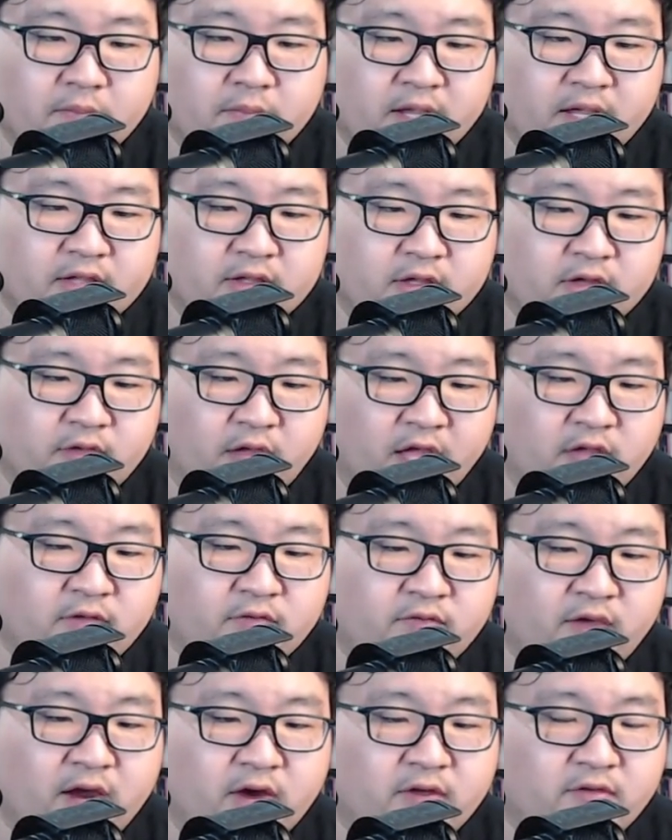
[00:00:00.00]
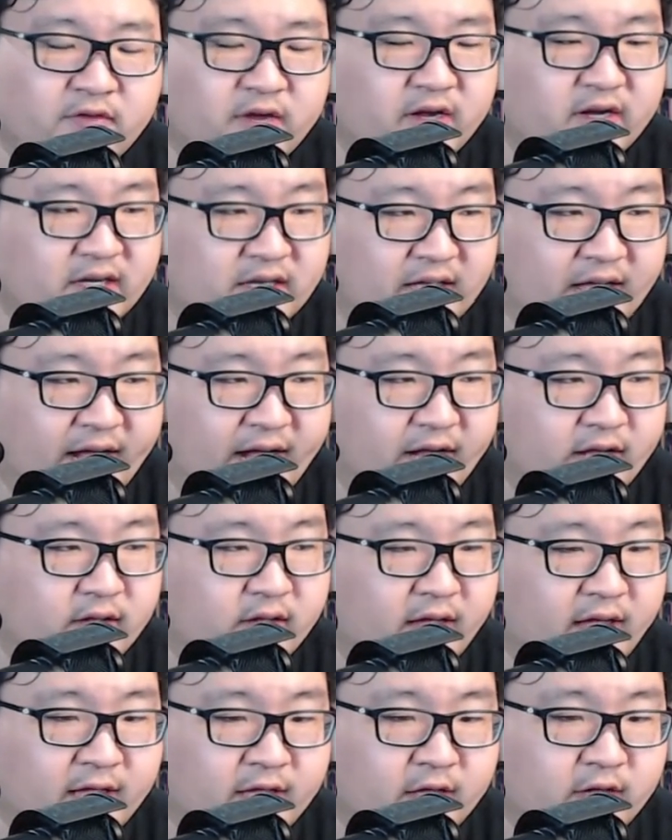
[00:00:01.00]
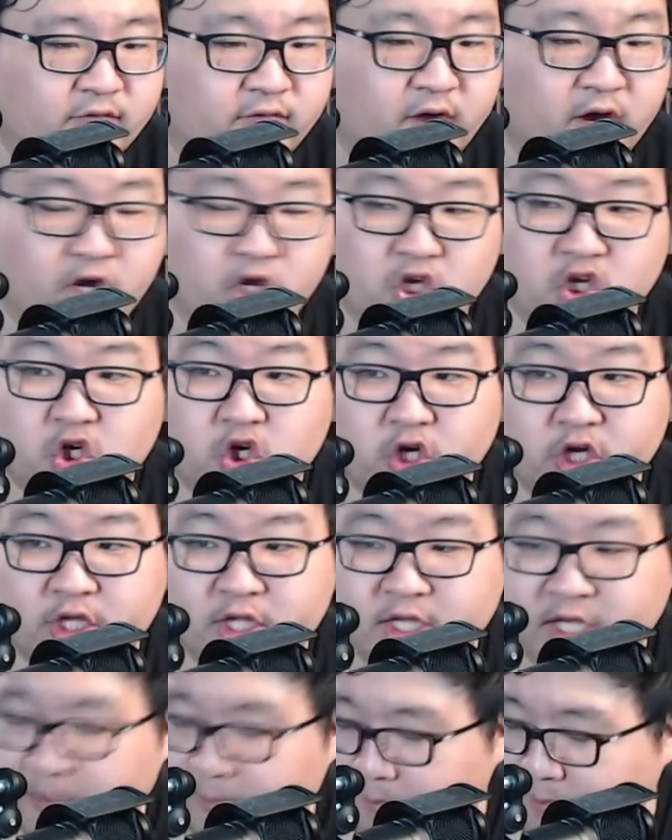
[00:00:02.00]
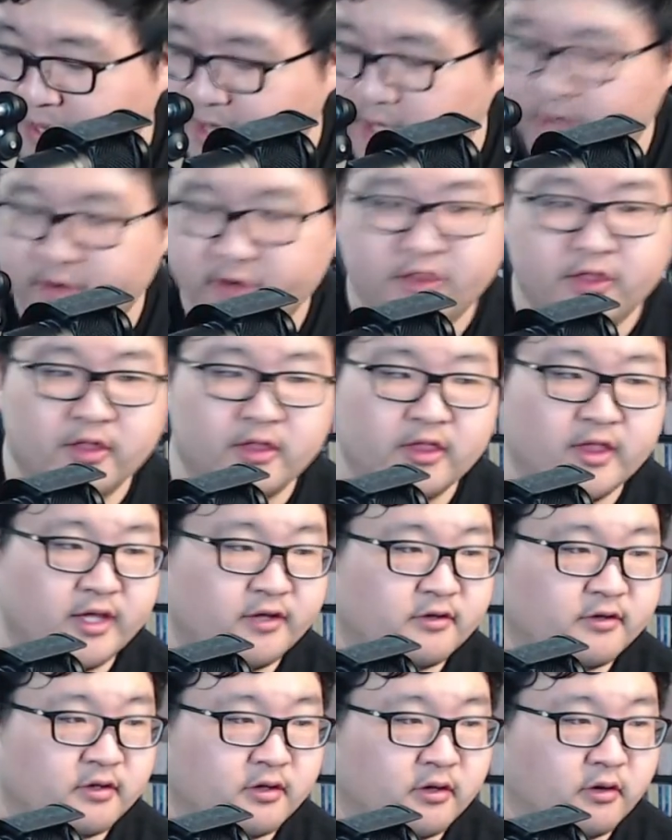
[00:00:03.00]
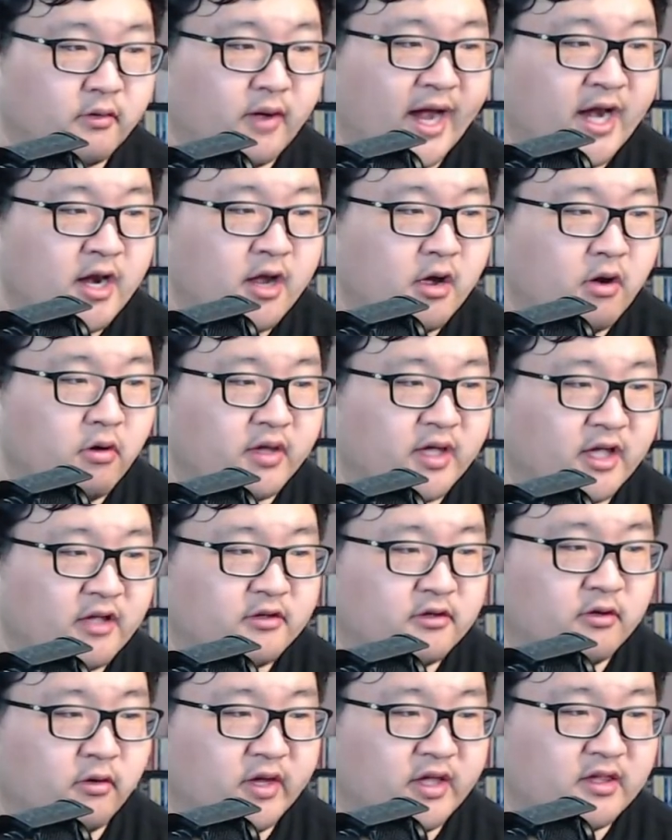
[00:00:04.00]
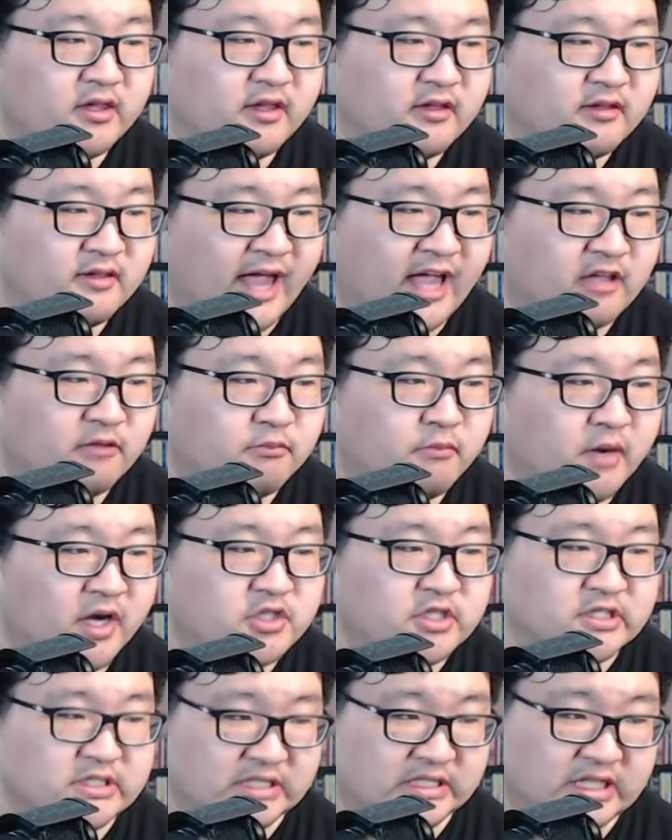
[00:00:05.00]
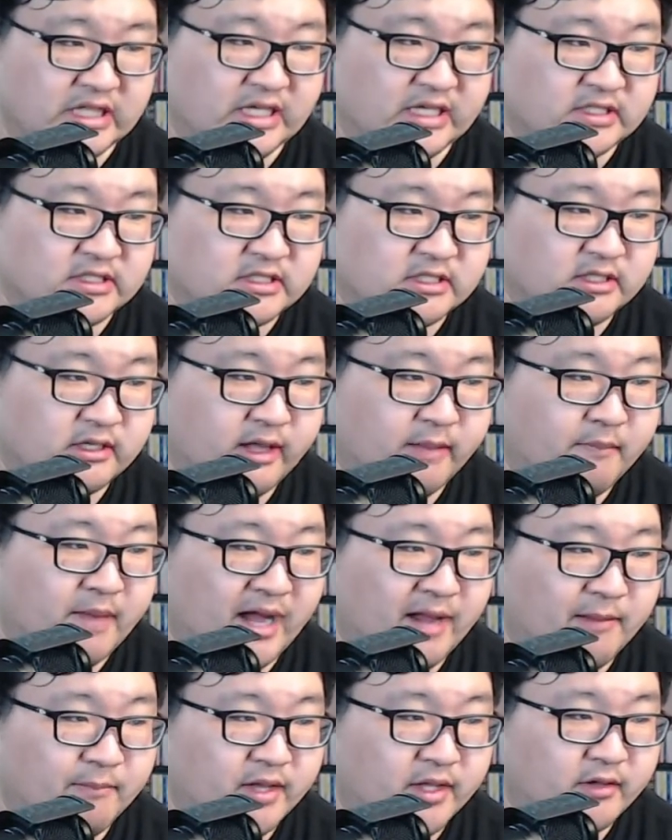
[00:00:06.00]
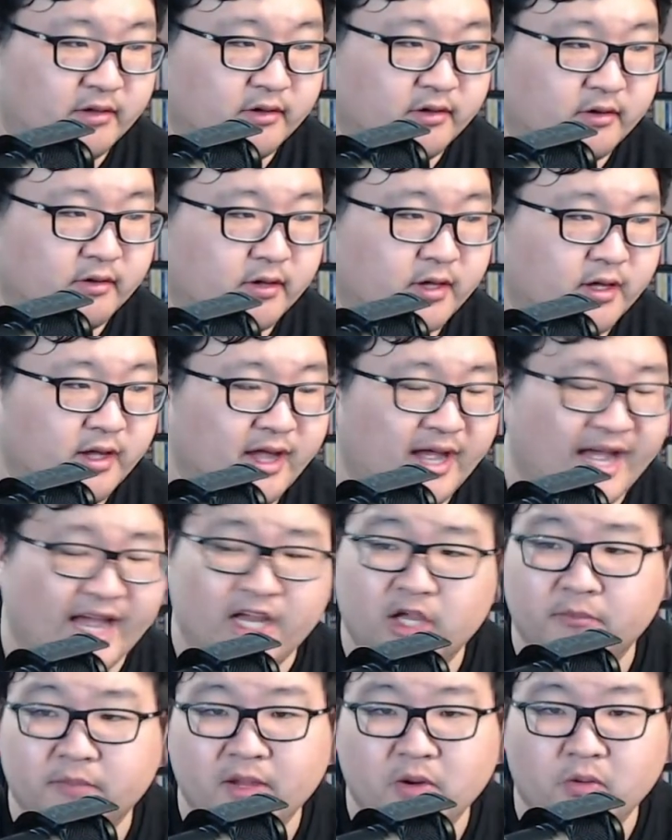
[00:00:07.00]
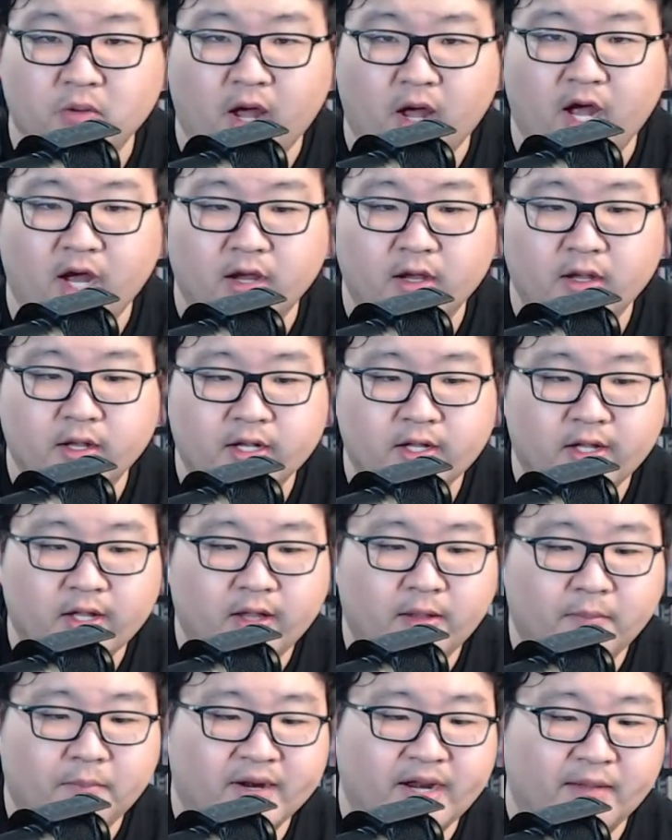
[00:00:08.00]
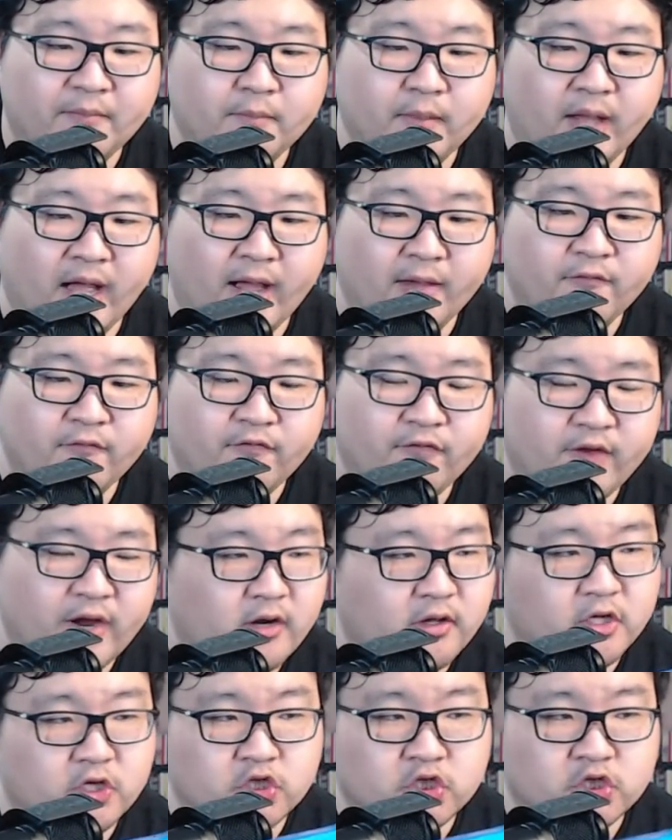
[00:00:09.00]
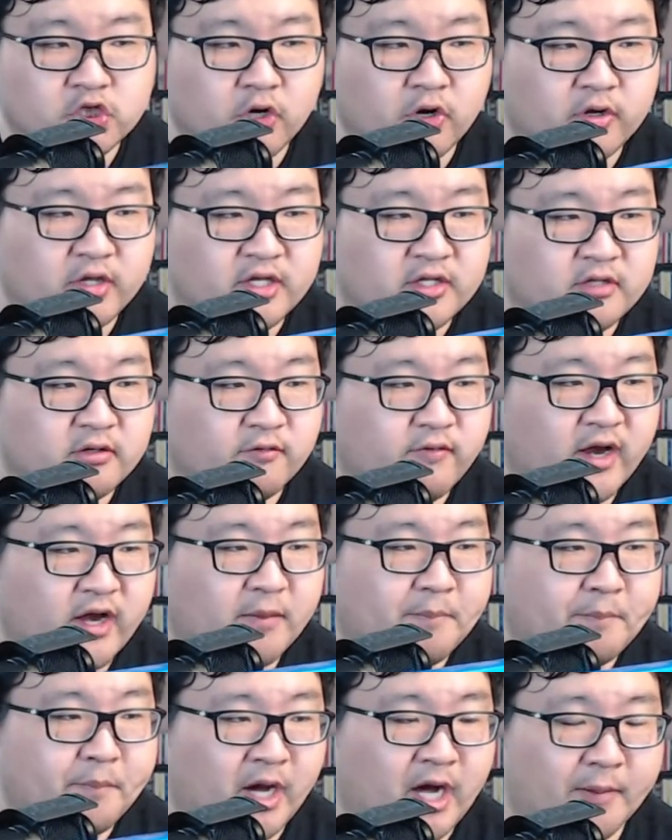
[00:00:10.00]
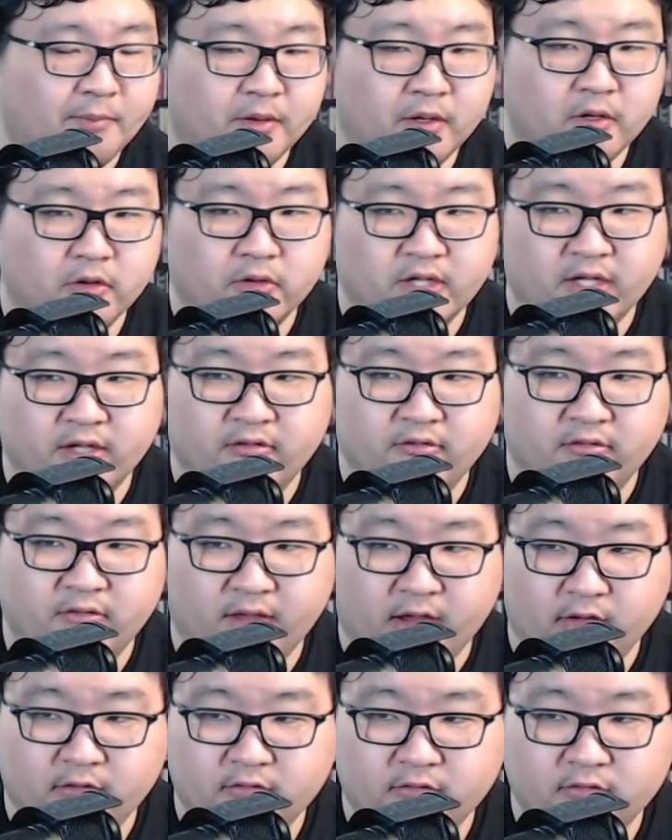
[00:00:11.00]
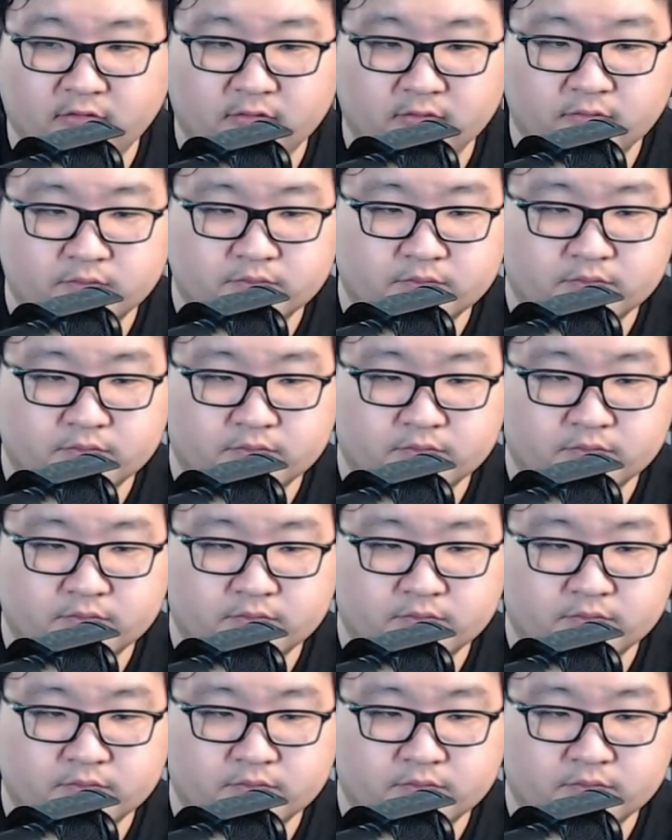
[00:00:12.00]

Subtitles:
because it's very, very light and it's very good compared to these two. I know kids don't eat this as much as this, in my opinion. I could be wrong, but I'm fairly sure these are very popular kid snacks.